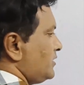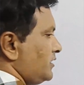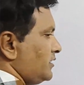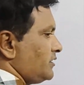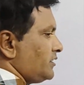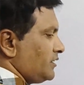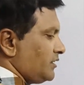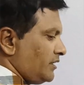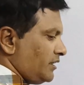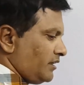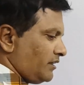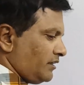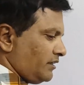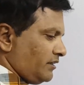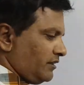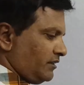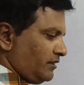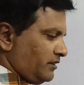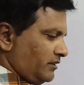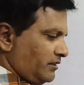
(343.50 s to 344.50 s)
is in the
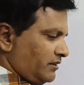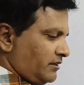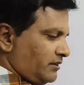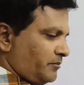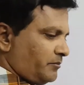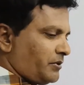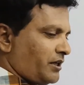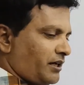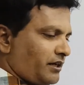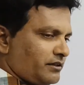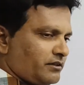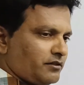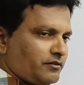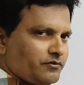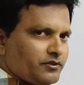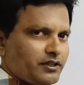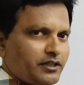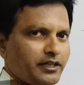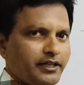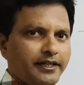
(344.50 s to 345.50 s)
path of
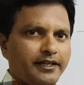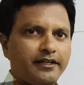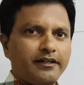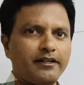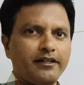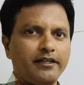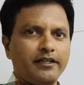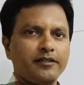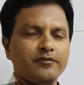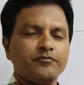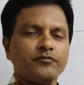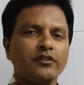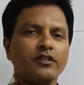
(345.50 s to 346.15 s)
the light ray.